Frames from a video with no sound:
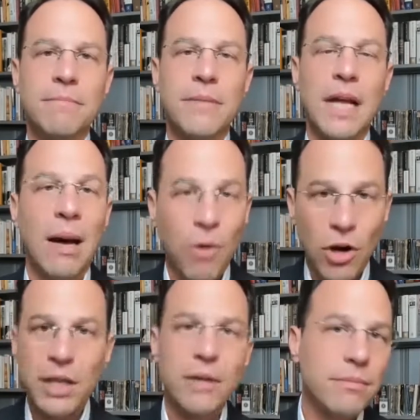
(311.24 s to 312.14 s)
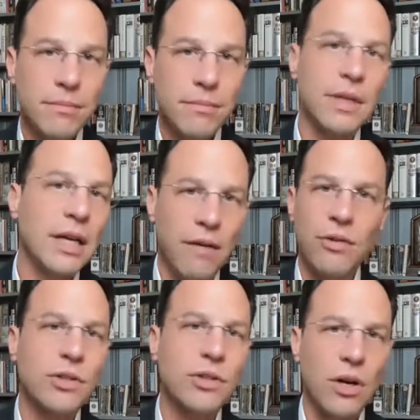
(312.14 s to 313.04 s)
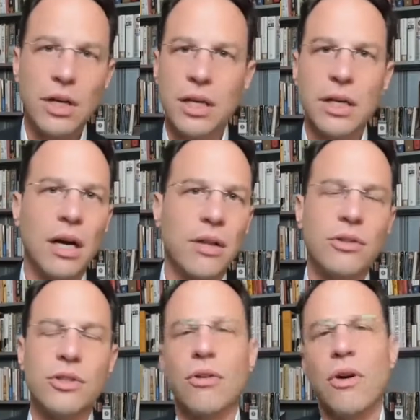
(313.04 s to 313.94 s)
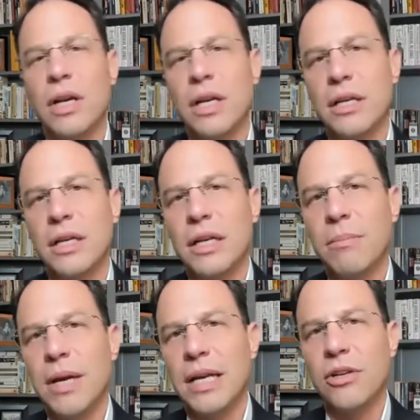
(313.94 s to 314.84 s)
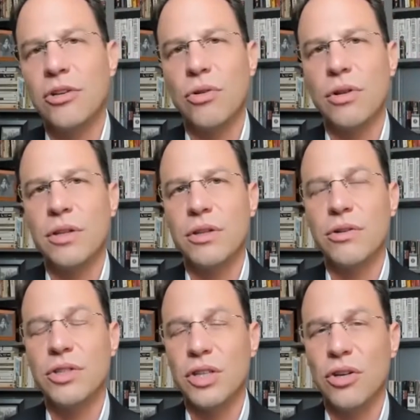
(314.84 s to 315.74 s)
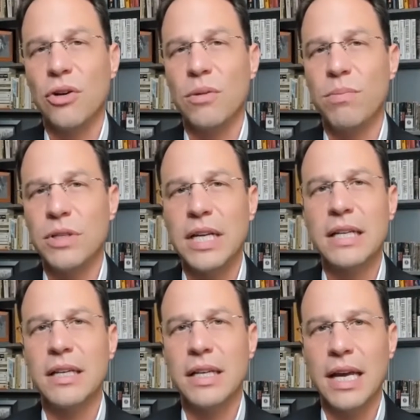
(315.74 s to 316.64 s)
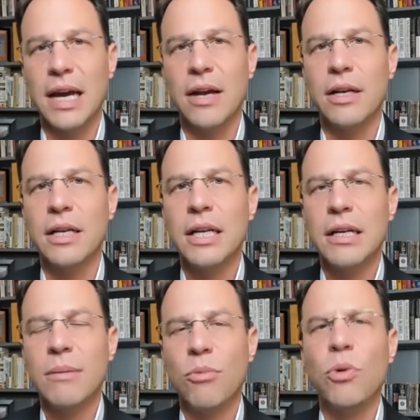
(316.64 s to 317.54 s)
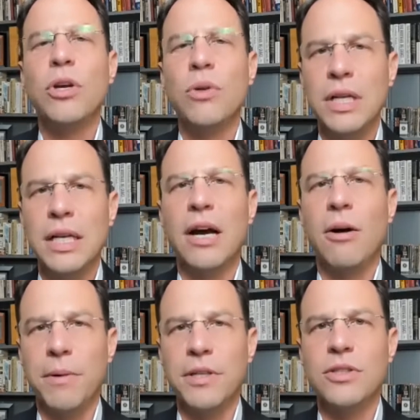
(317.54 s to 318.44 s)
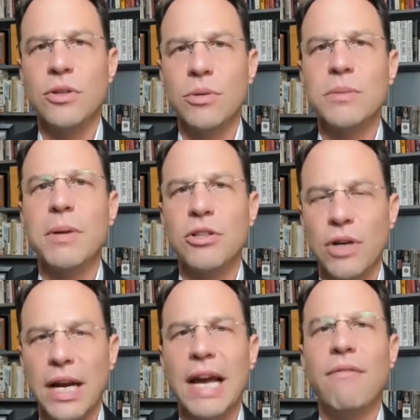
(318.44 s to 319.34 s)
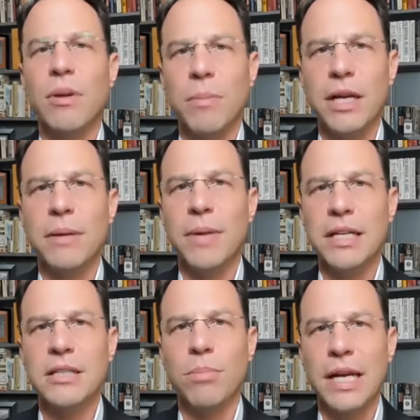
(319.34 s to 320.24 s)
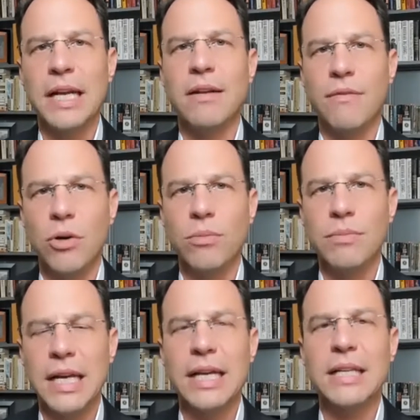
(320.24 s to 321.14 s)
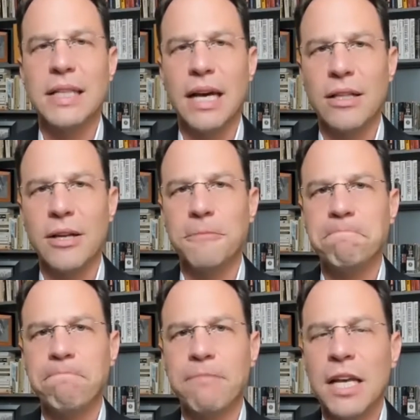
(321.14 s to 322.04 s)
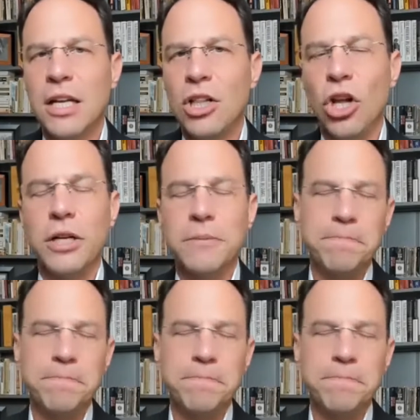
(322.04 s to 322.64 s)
I'm on it. The governor's on it. Others are on it in making sure that they're secured, protected, and counted. But what you need to help us do is make sure everybody makes a plan to vote and gets out there. Look,